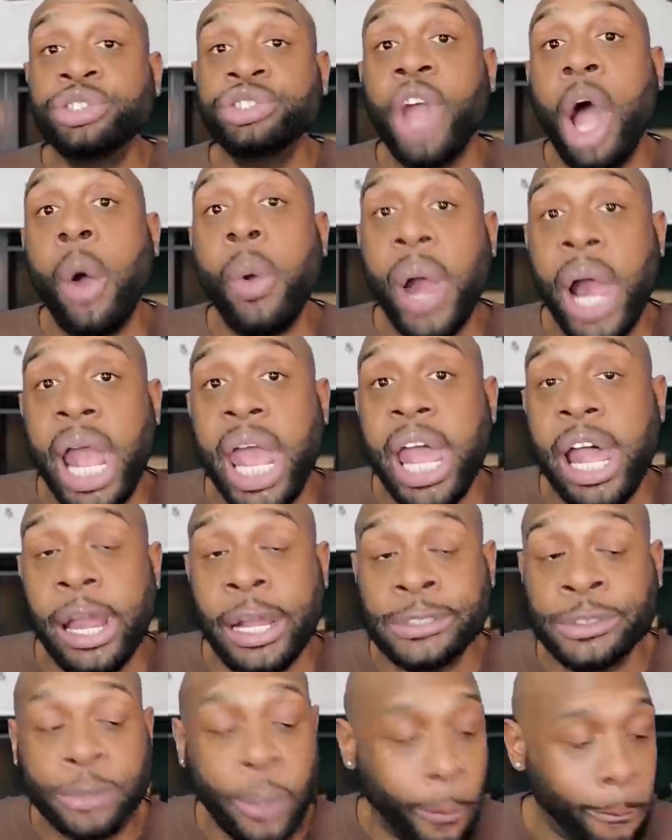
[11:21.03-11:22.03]
don't
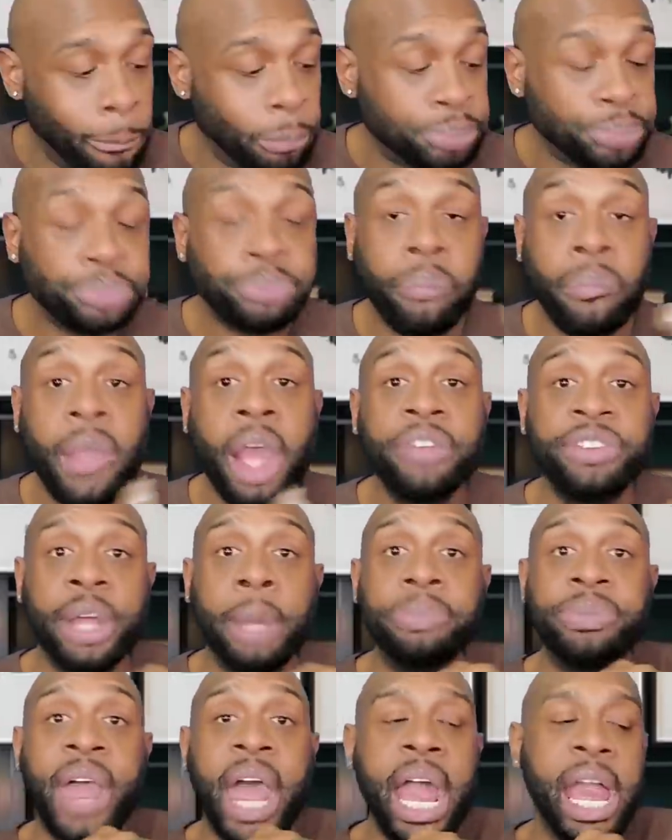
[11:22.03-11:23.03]
have
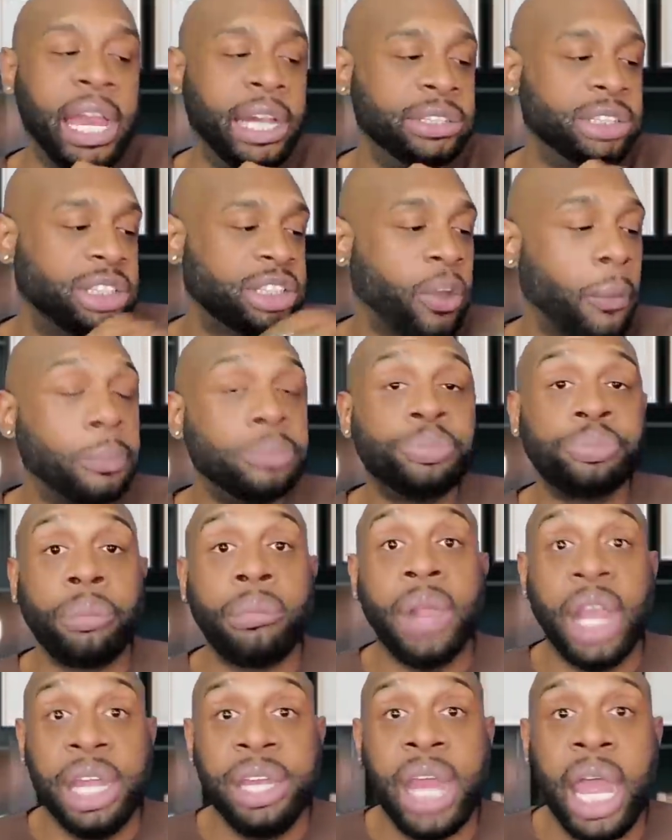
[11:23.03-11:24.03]
some things
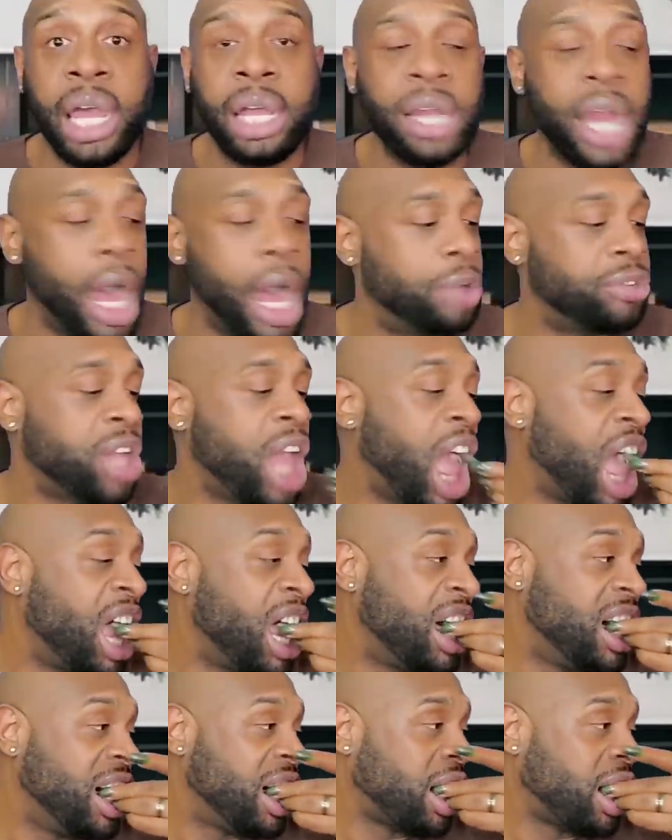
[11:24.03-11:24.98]
in their closet